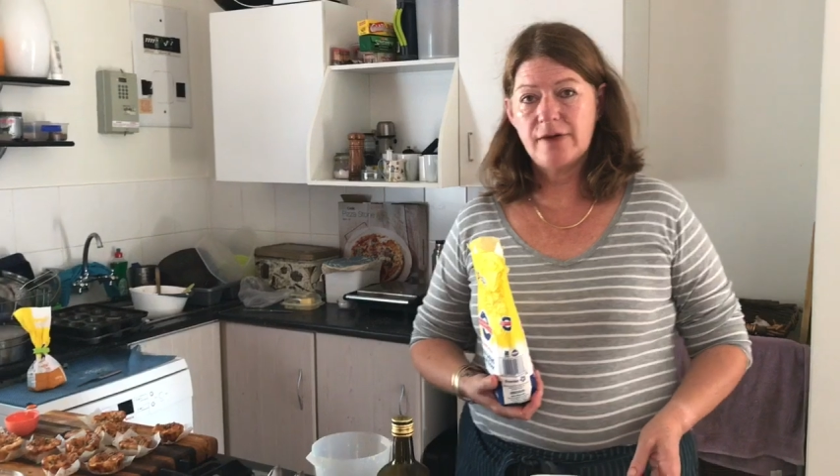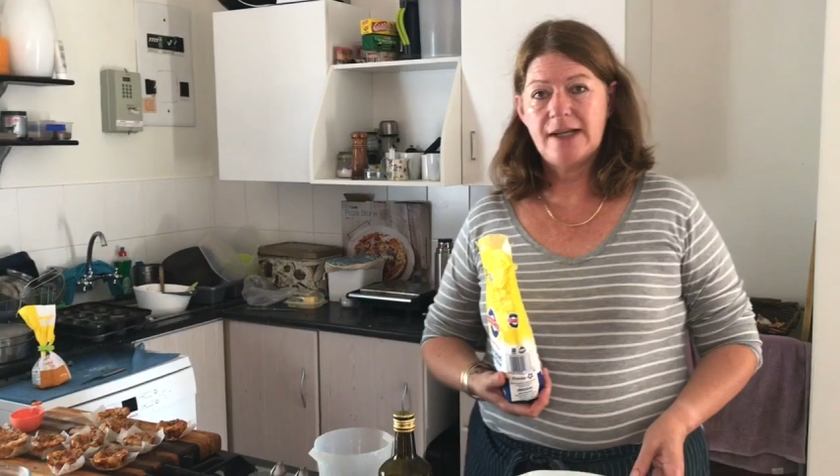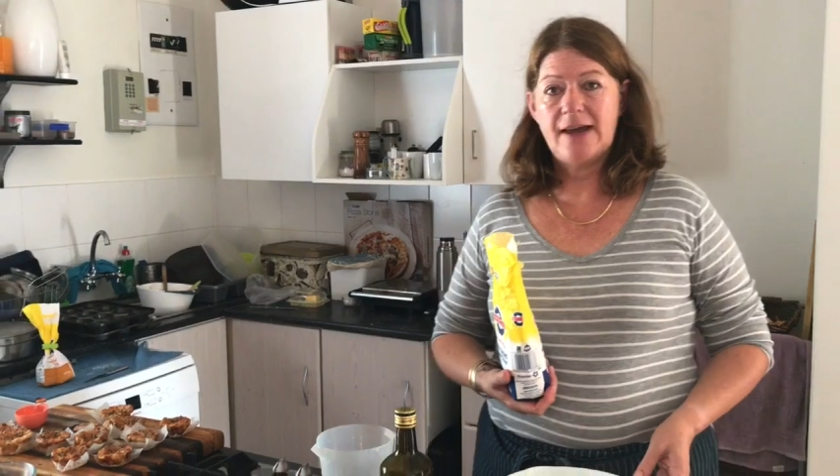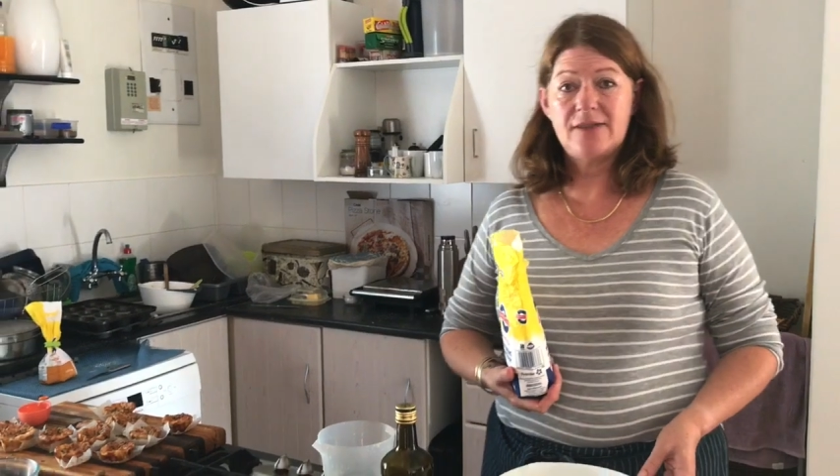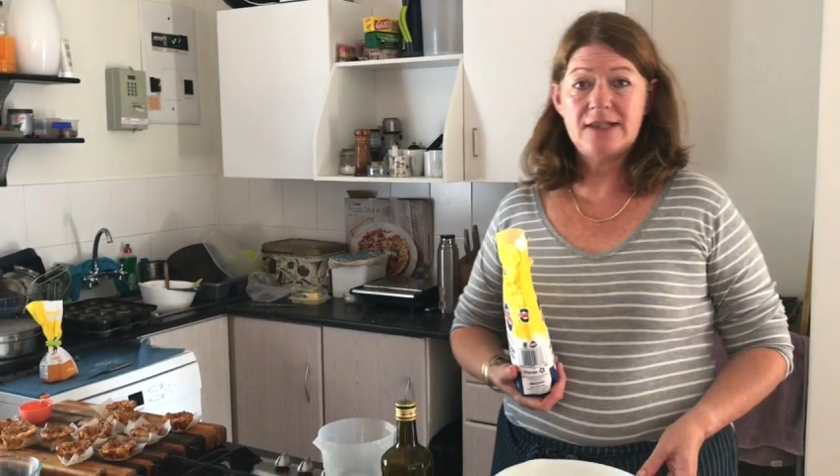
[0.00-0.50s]
in
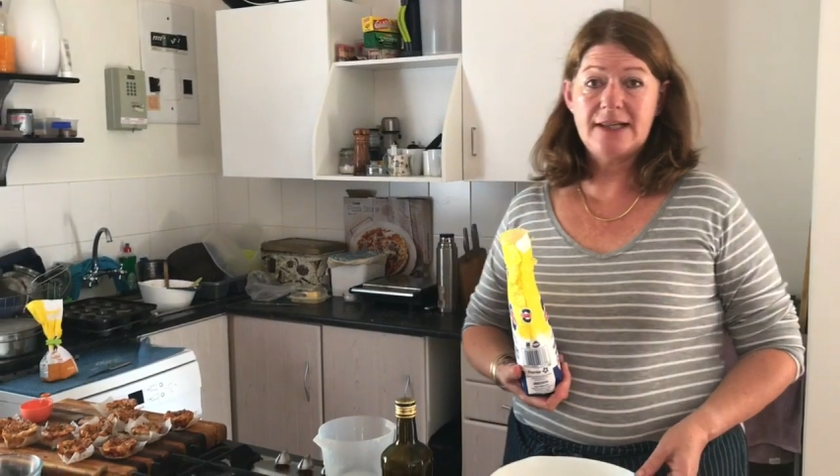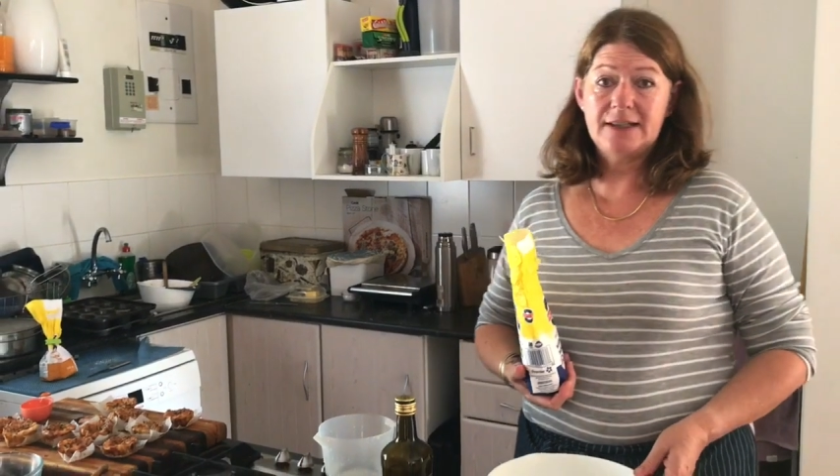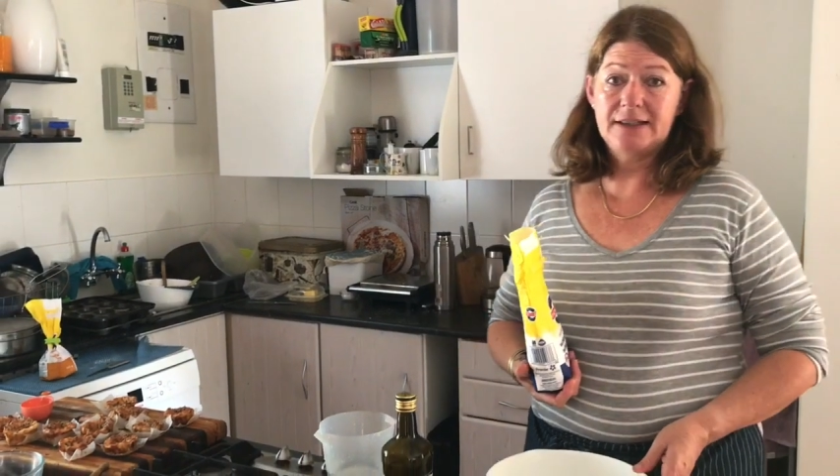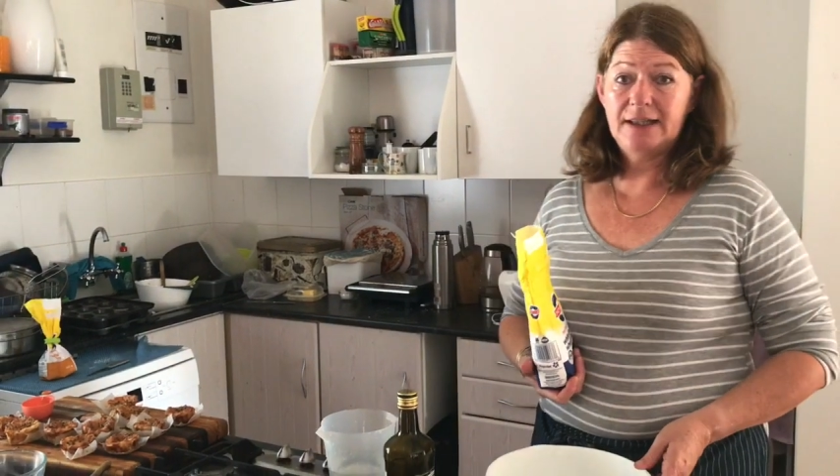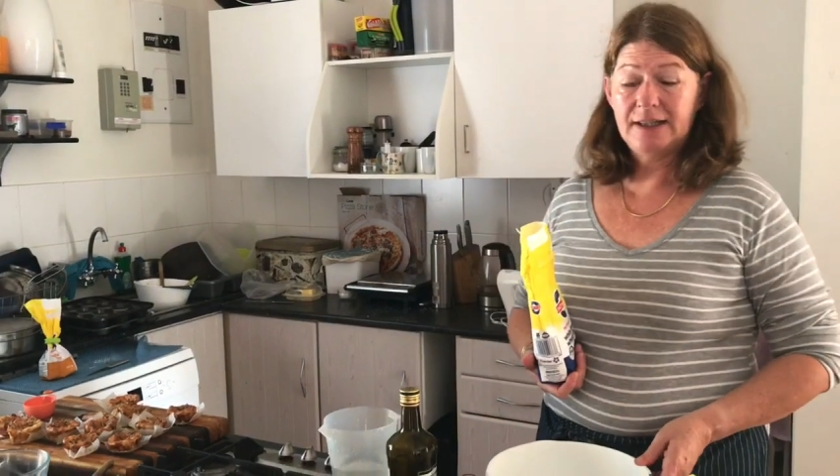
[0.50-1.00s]

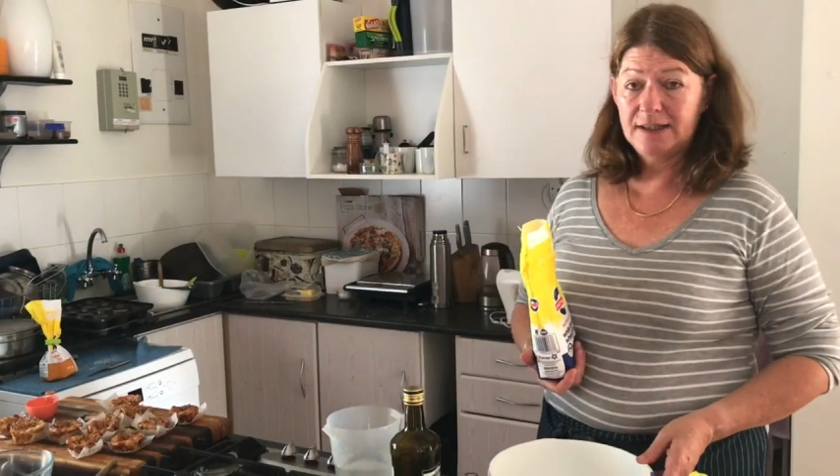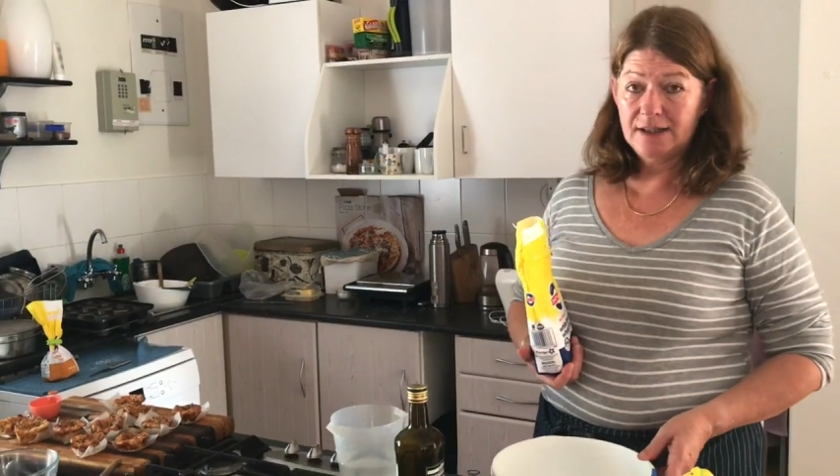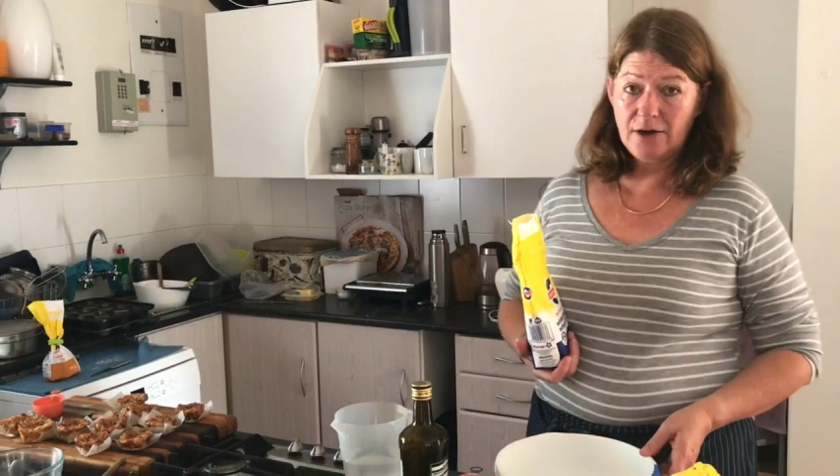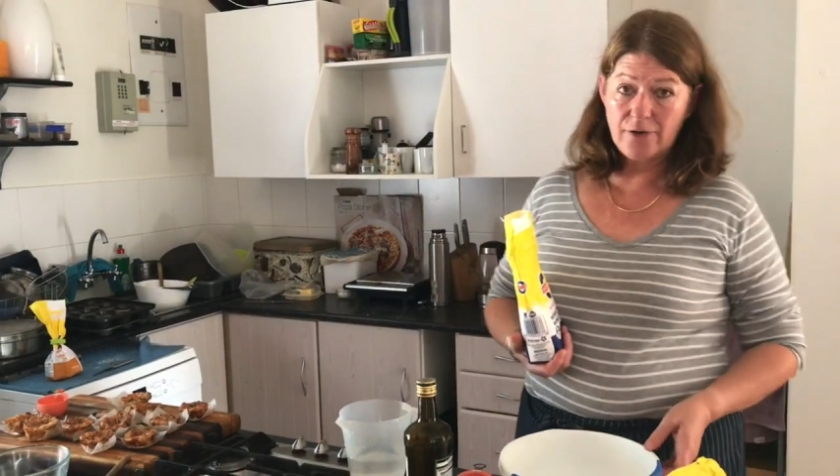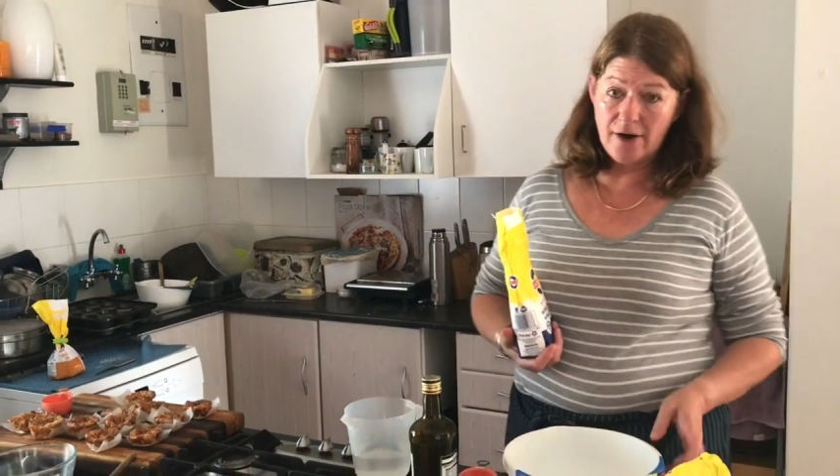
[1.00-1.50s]
Avondale
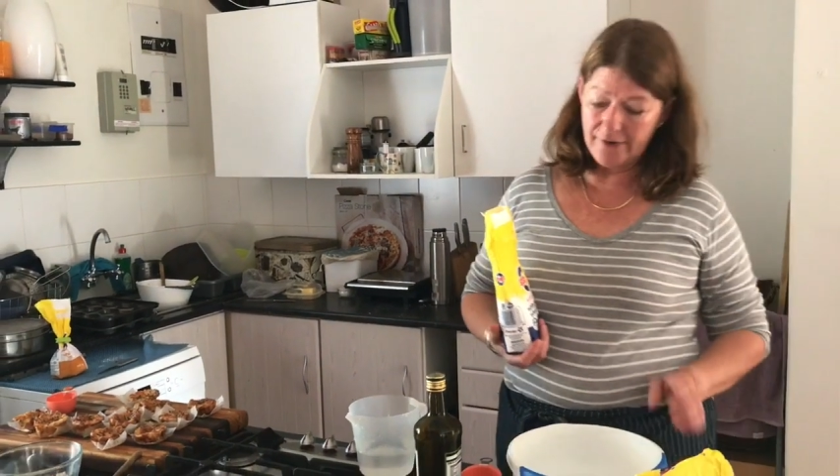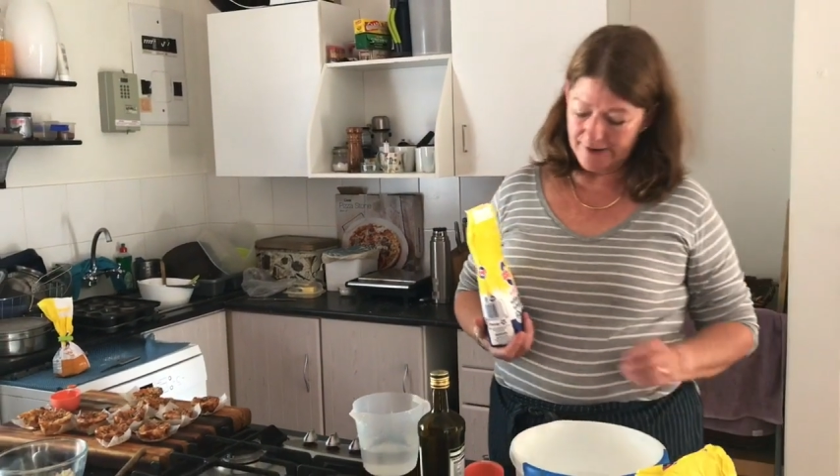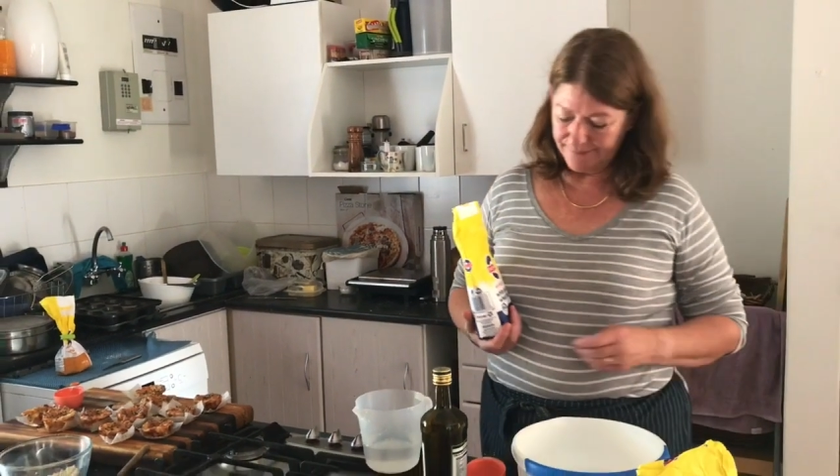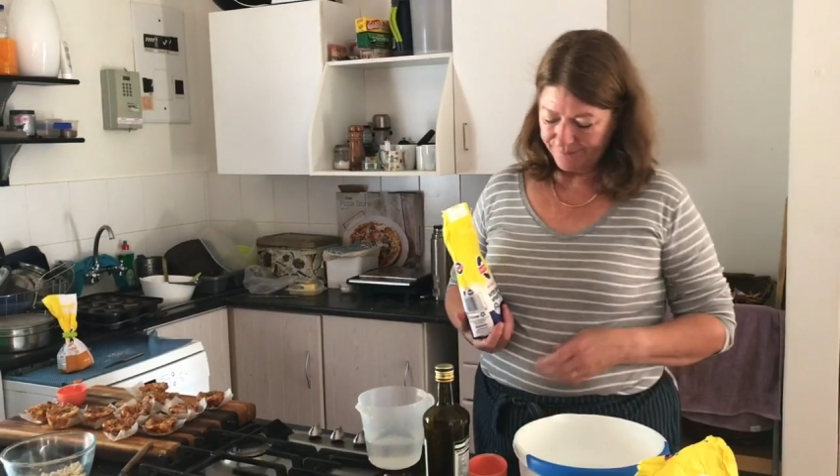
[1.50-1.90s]
in Harare.